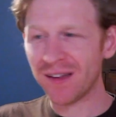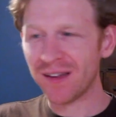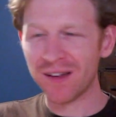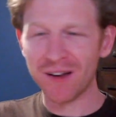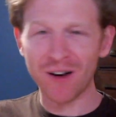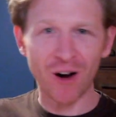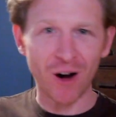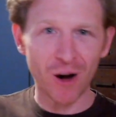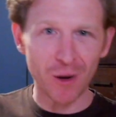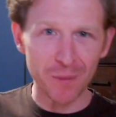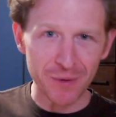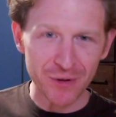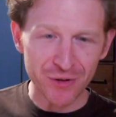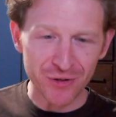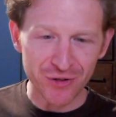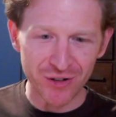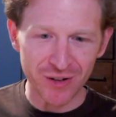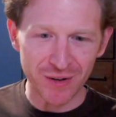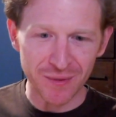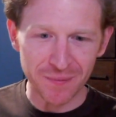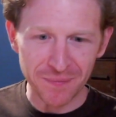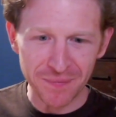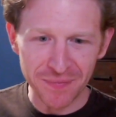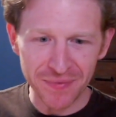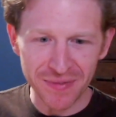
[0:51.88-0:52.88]

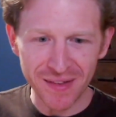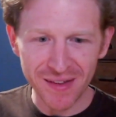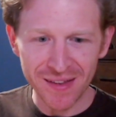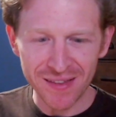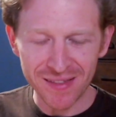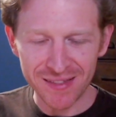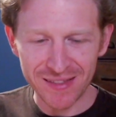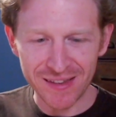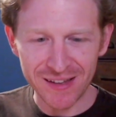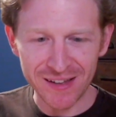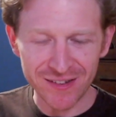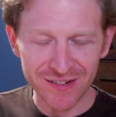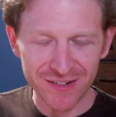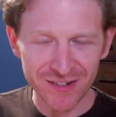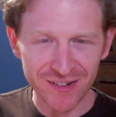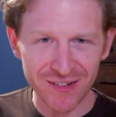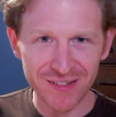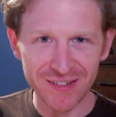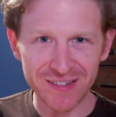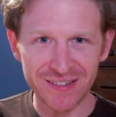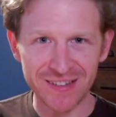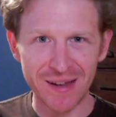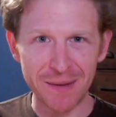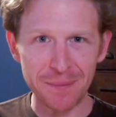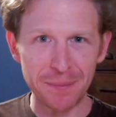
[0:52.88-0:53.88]
Arbitrum. These are all
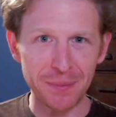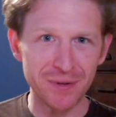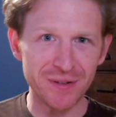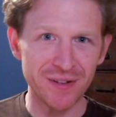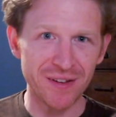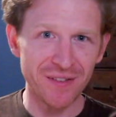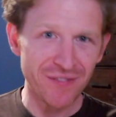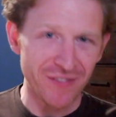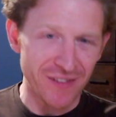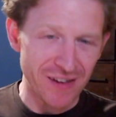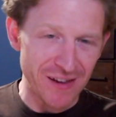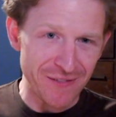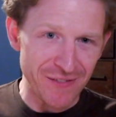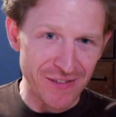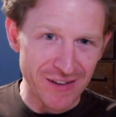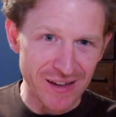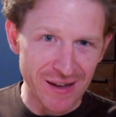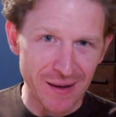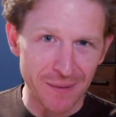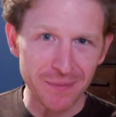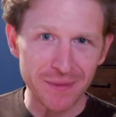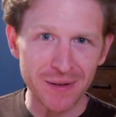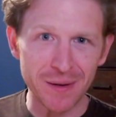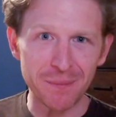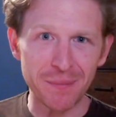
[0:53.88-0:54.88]
examples of
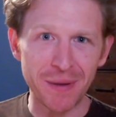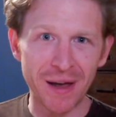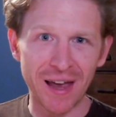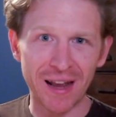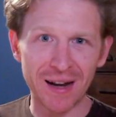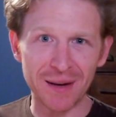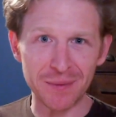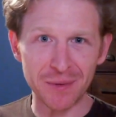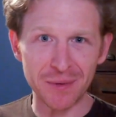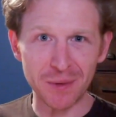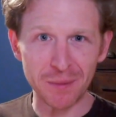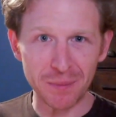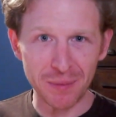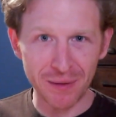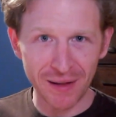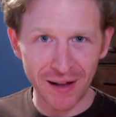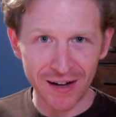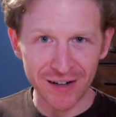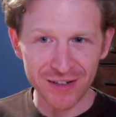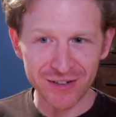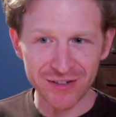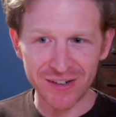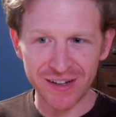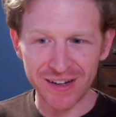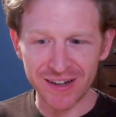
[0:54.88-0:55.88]
EVM compatible
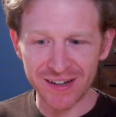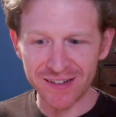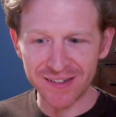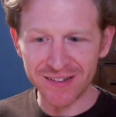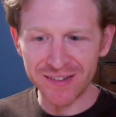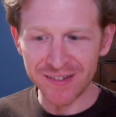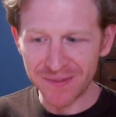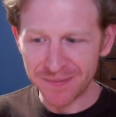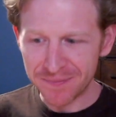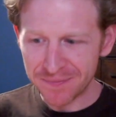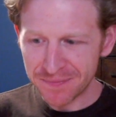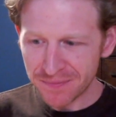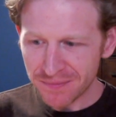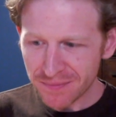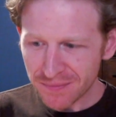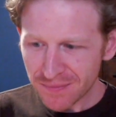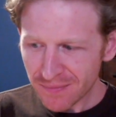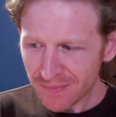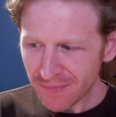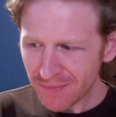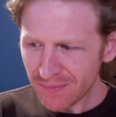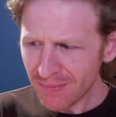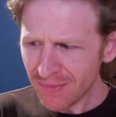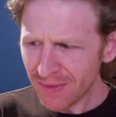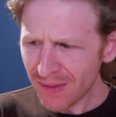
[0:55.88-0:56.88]
blockchains
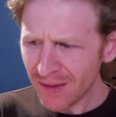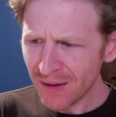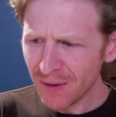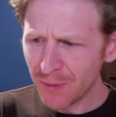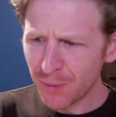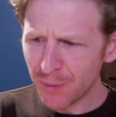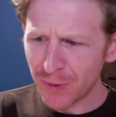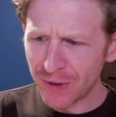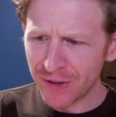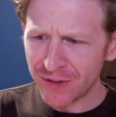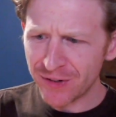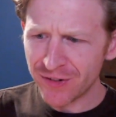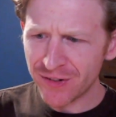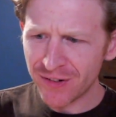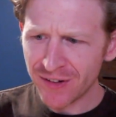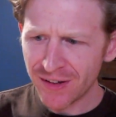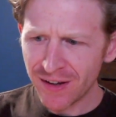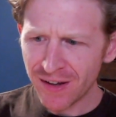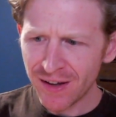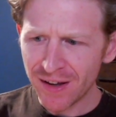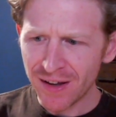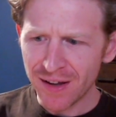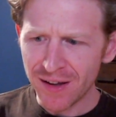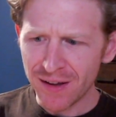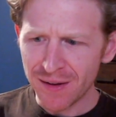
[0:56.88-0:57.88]
which
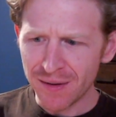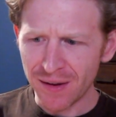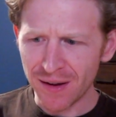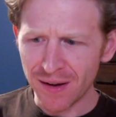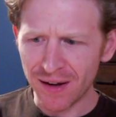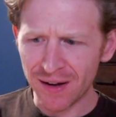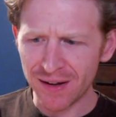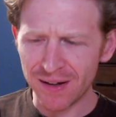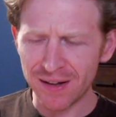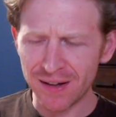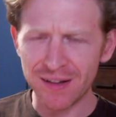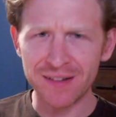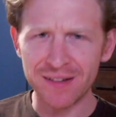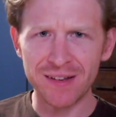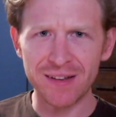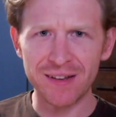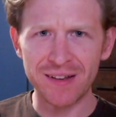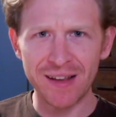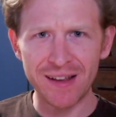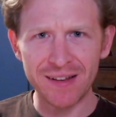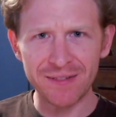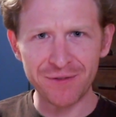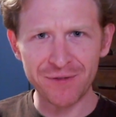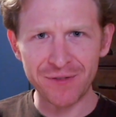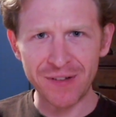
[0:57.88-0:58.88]
uh, it,
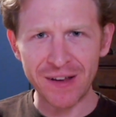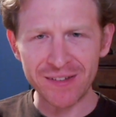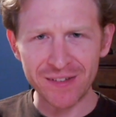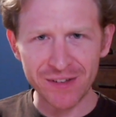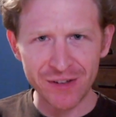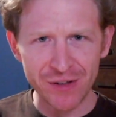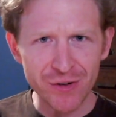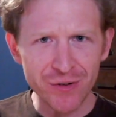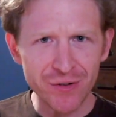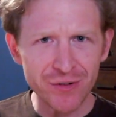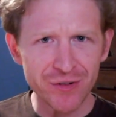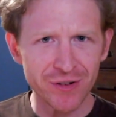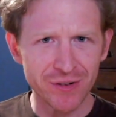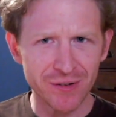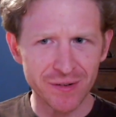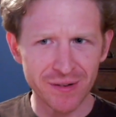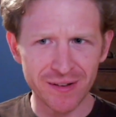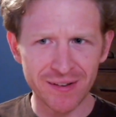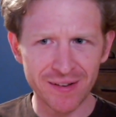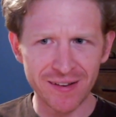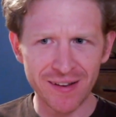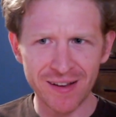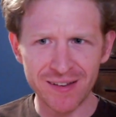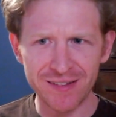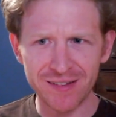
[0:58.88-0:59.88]
it, as a user,
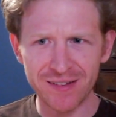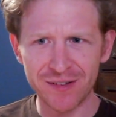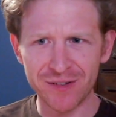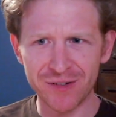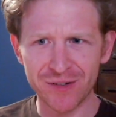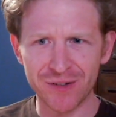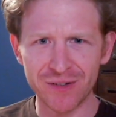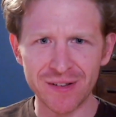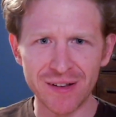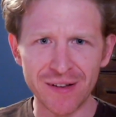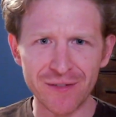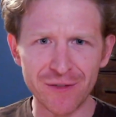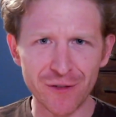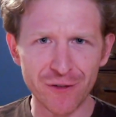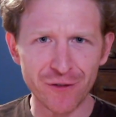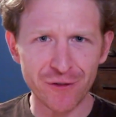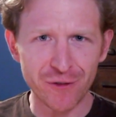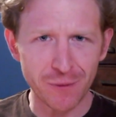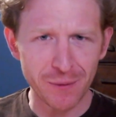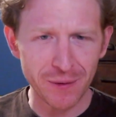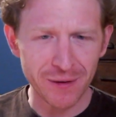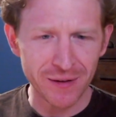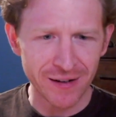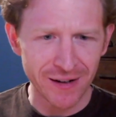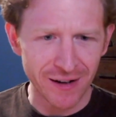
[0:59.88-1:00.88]
this has a certain level of
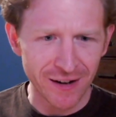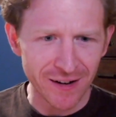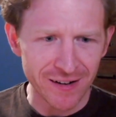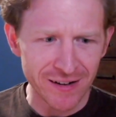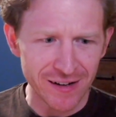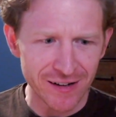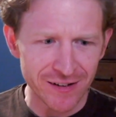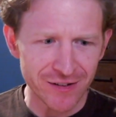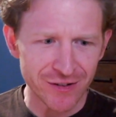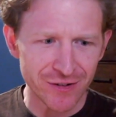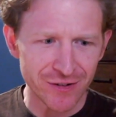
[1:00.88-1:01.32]
familiarity to